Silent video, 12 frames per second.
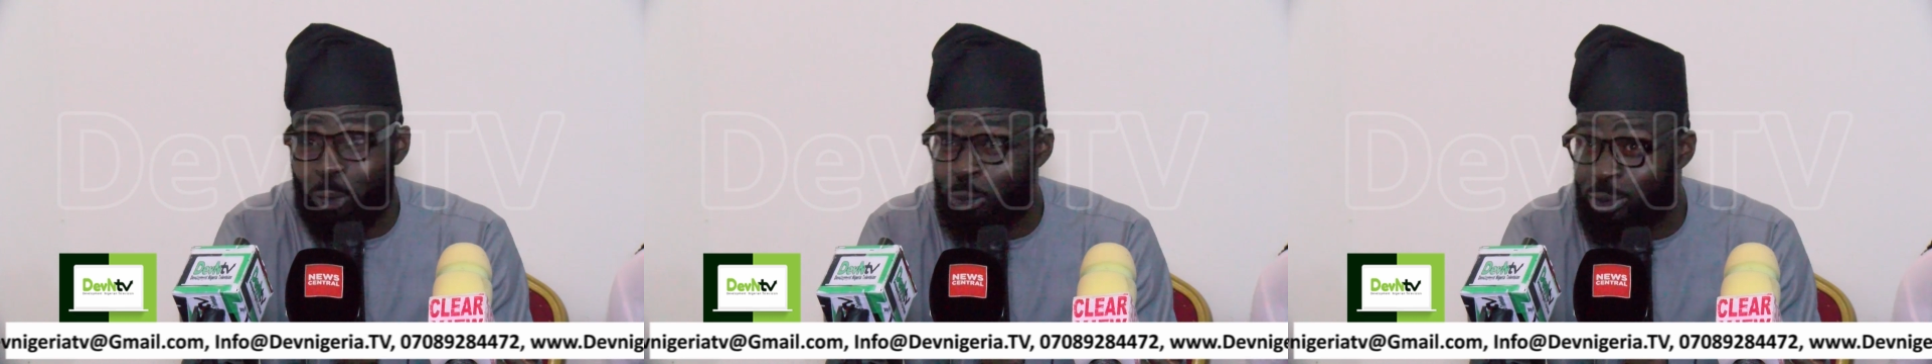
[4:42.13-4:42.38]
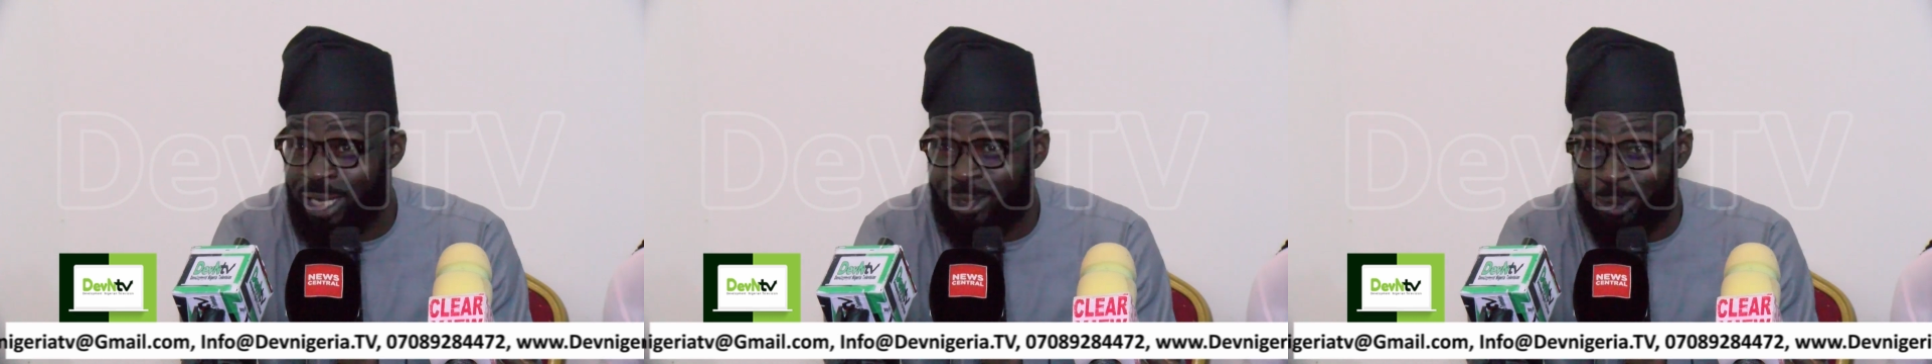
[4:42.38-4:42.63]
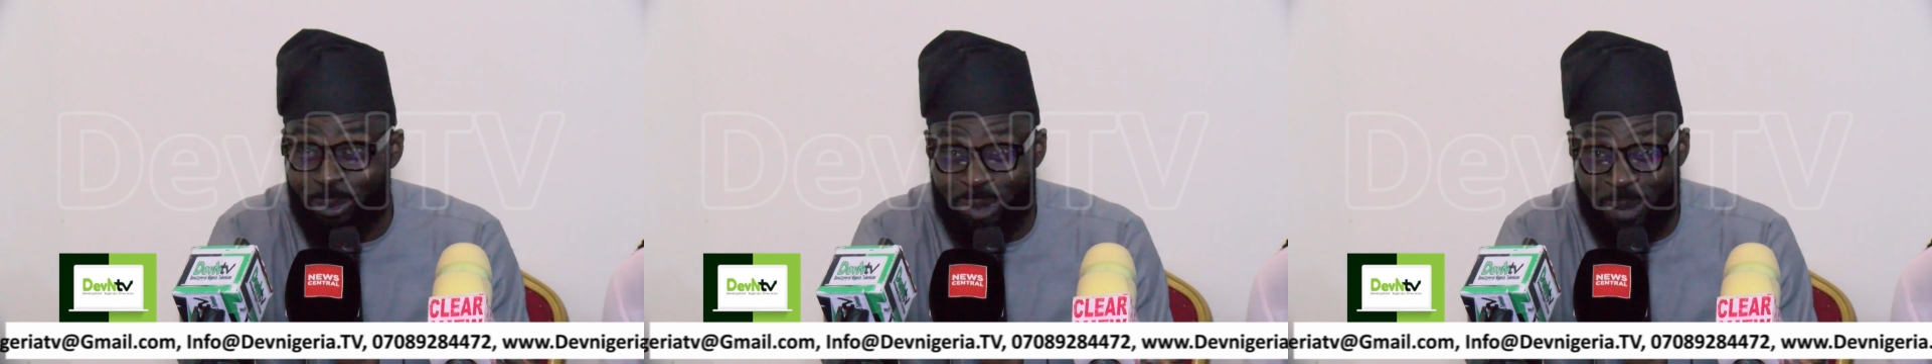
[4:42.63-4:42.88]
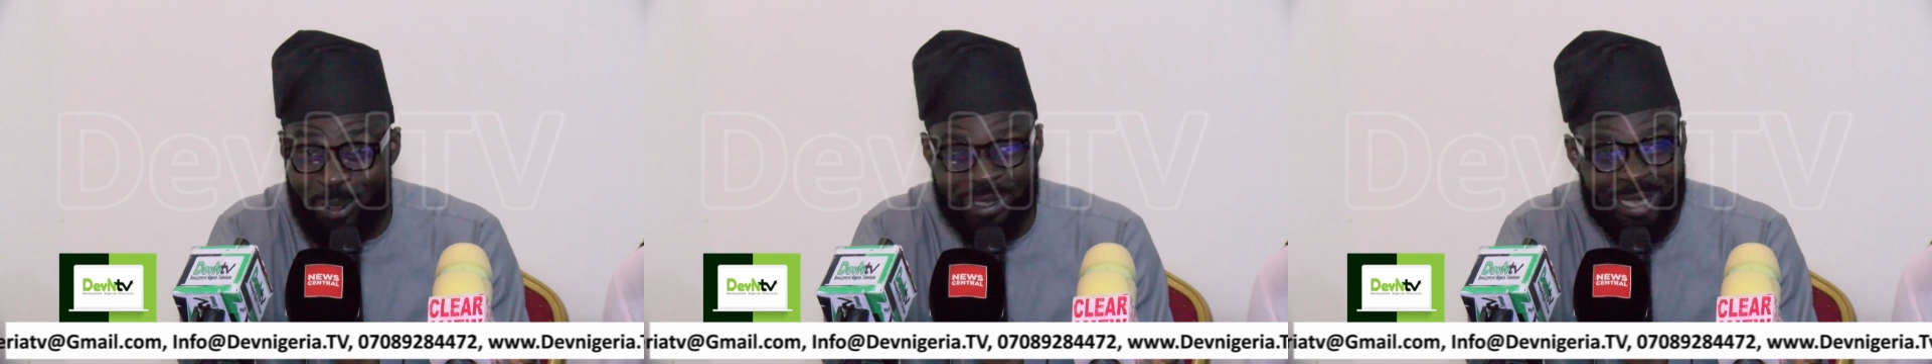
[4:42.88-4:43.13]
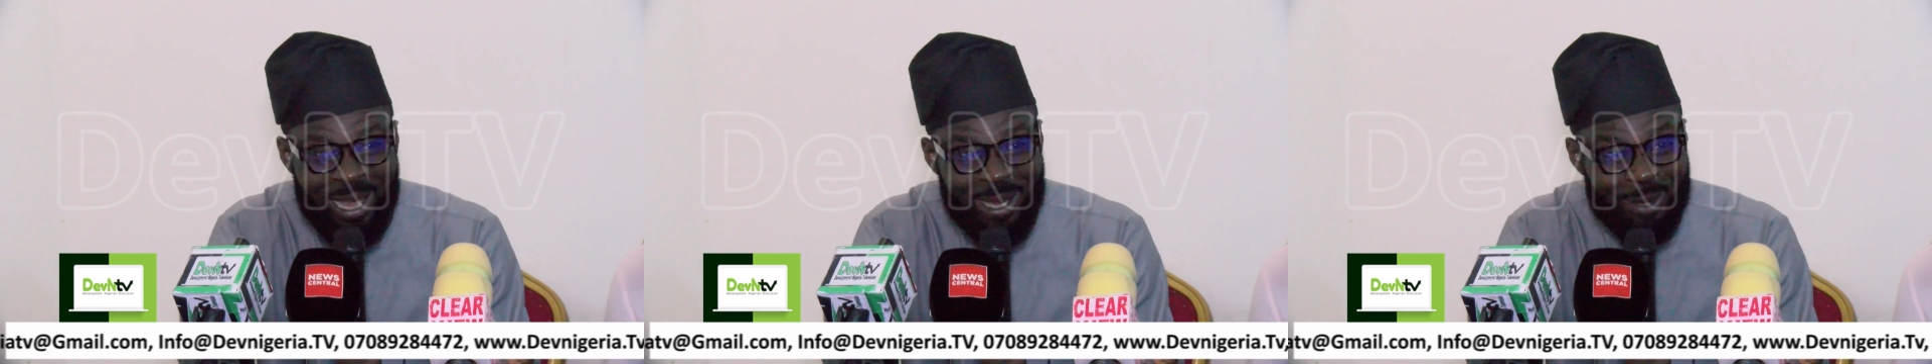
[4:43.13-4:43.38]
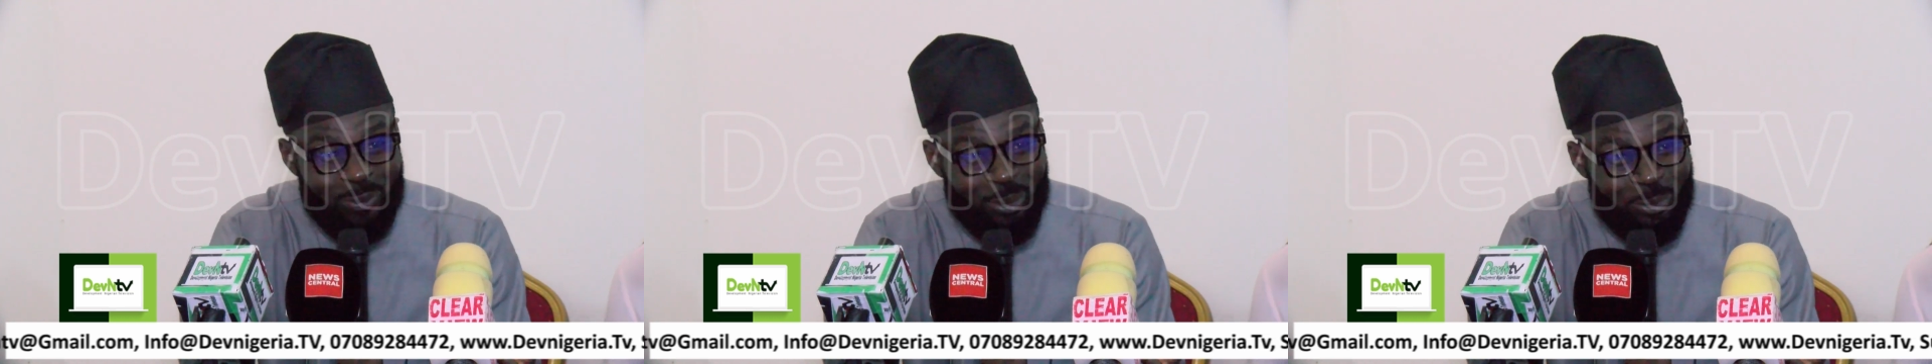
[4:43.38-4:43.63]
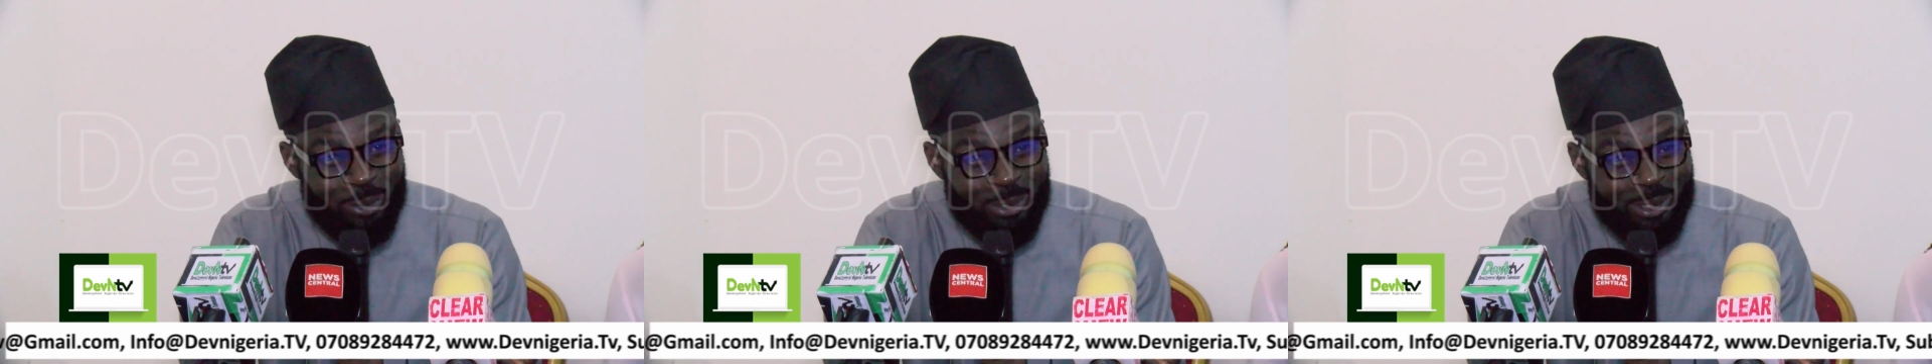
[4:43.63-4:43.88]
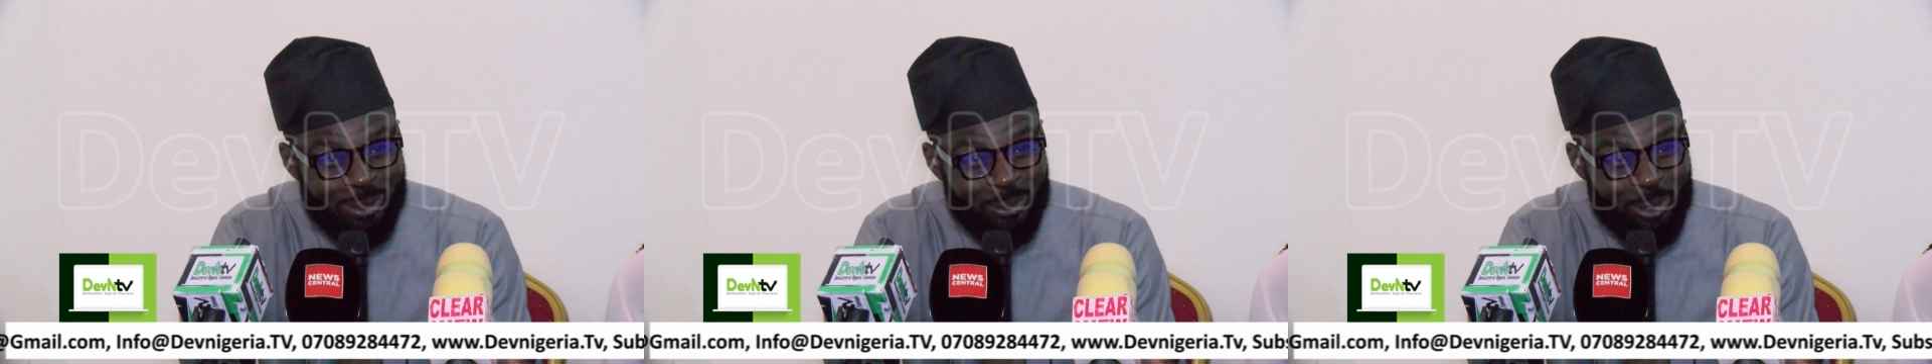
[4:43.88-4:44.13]
does that stop them entirely from
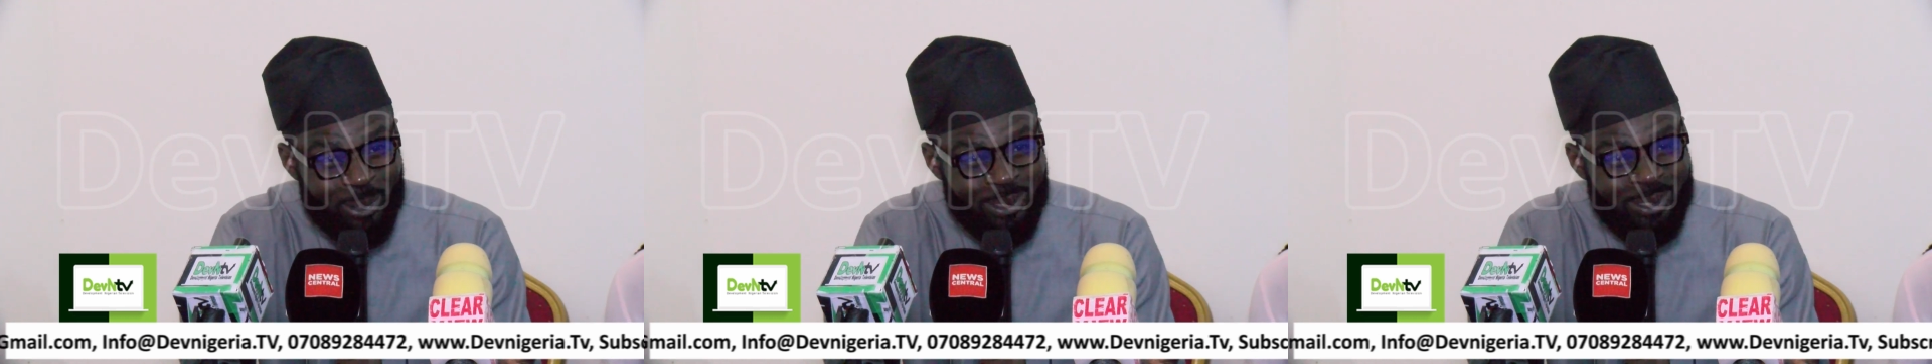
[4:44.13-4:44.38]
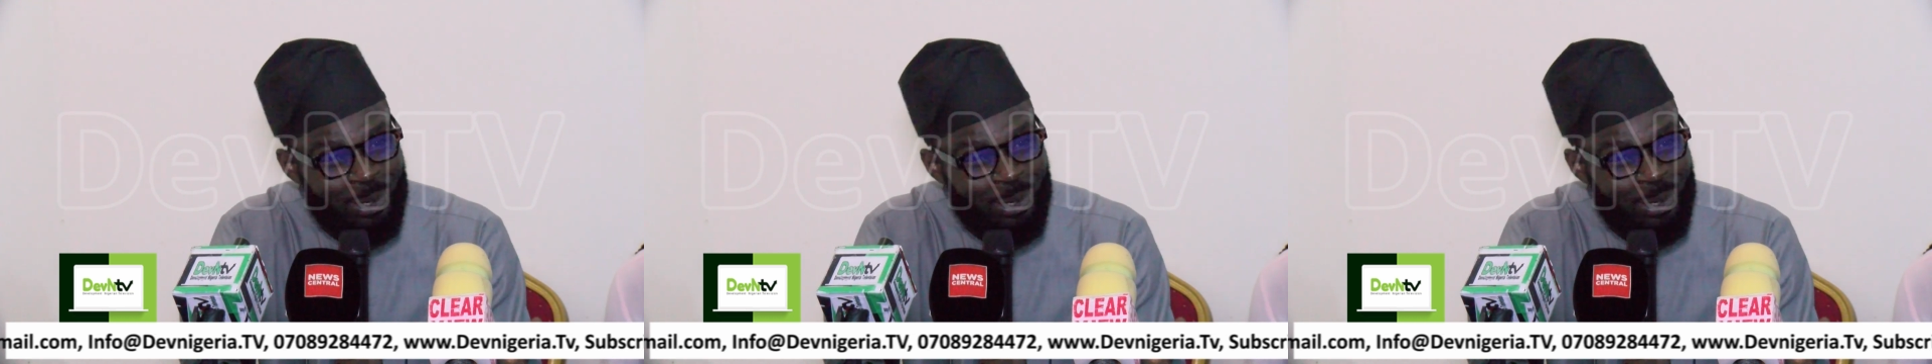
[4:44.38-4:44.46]
using drugs?